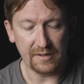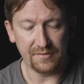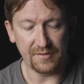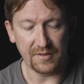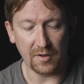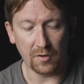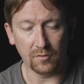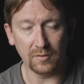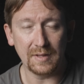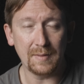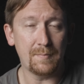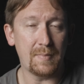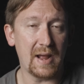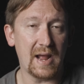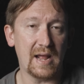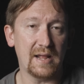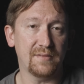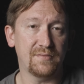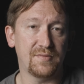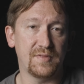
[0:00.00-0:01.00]
The only
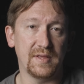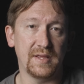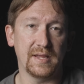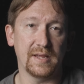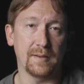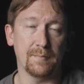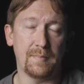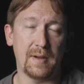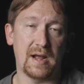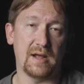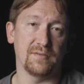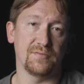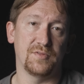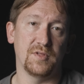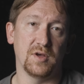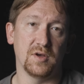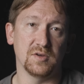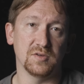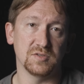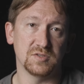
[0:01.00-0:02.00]
bad thing about
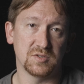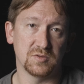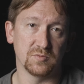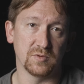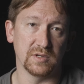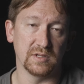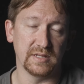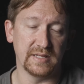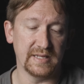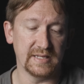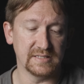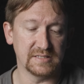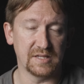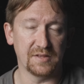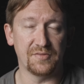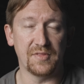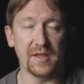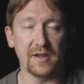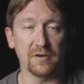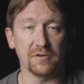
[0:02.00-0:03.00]
those really is
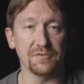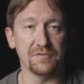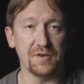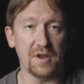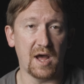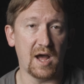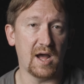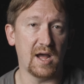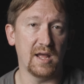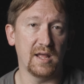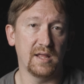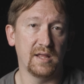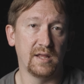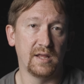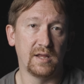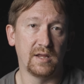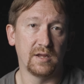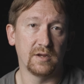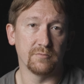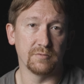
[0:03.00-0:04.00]
that they are not
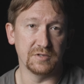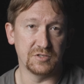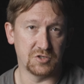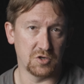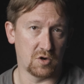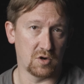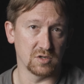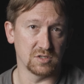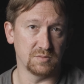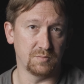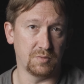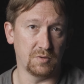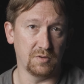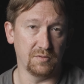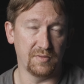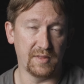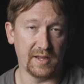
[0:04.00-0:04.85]
rechargeable.